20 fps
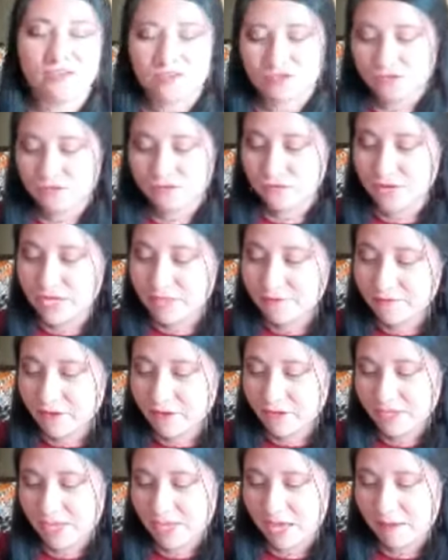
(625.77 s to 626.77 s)
used to
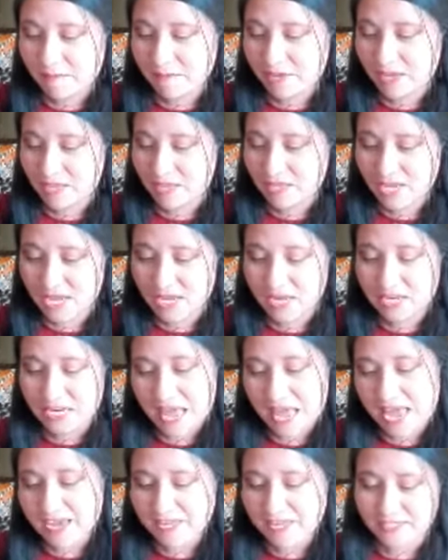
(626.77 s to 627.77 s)
read for them, and
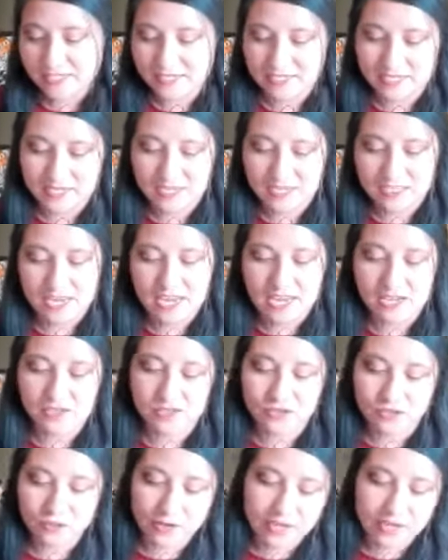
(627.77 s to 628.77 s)
they liked it, and
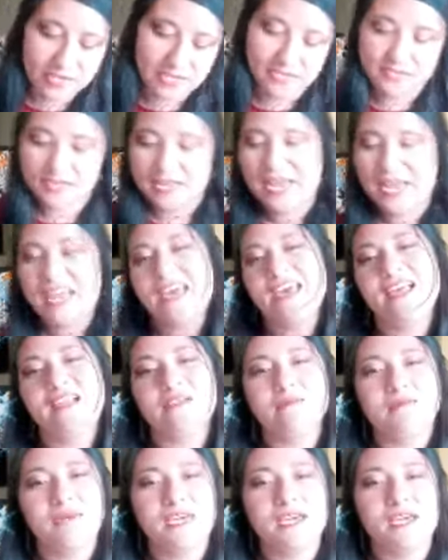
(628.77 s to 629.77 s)
they enjoyed it, and they
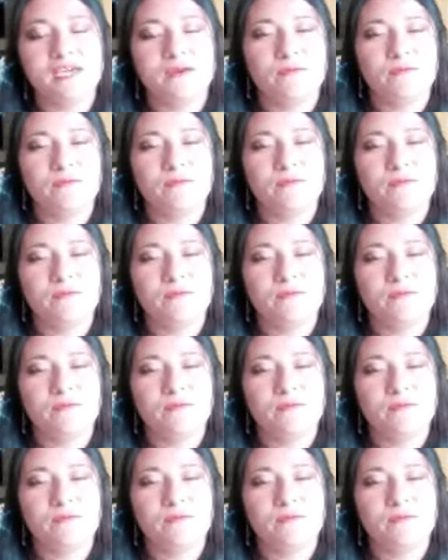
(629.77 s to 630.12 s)
helped me